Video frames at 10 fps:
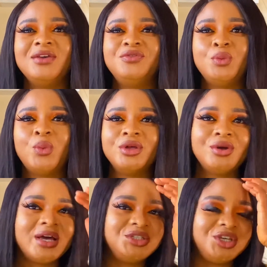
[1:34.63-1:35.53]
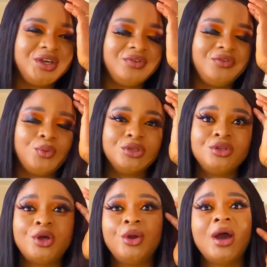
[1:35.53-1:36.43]
If you want to
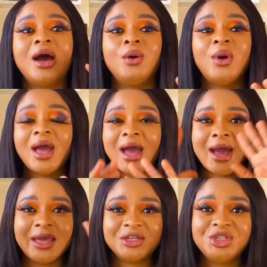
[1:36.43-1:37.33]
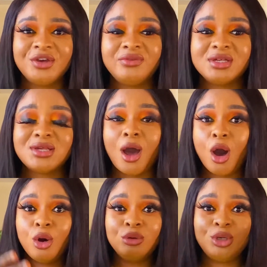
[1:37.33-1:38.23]
know how I achieved this
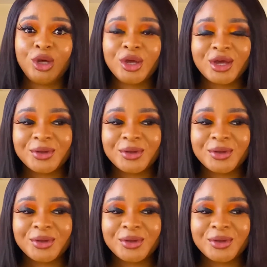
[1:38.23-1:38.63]
whole look,